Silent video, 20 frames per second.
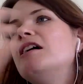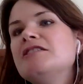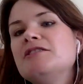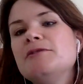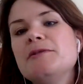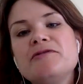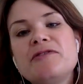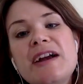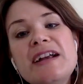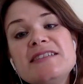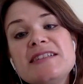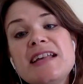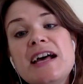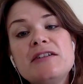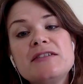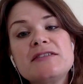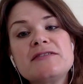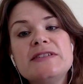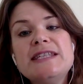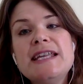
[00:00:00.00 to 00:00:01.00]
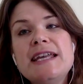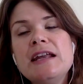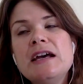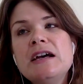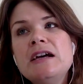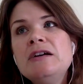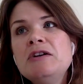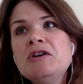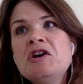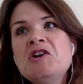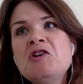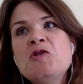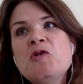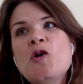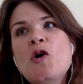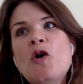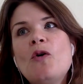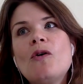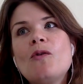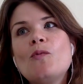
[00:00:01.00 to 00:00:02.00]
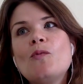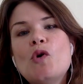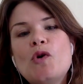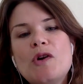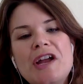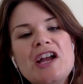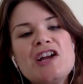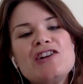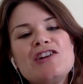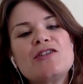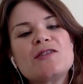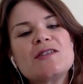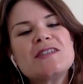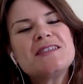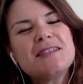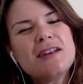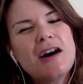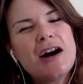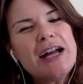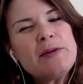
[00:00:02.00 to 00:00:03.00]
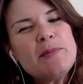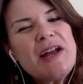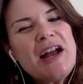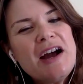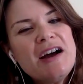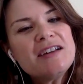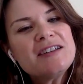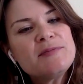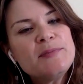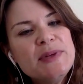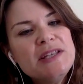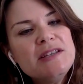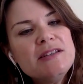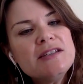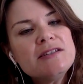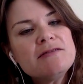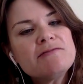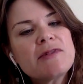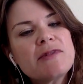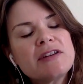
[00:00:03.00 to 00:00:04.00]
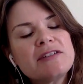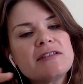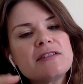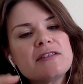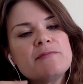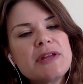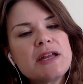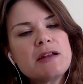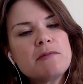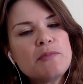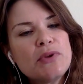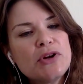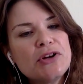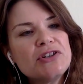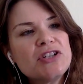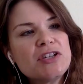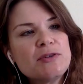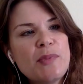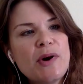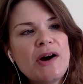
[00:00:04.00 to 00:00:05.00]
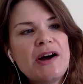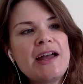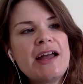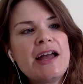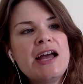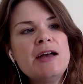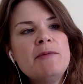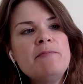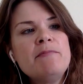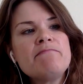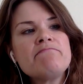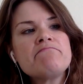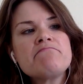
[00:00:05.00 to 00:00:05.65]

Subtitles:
a friend's house for dinner, walking alongside my husband rather than being pushed by him.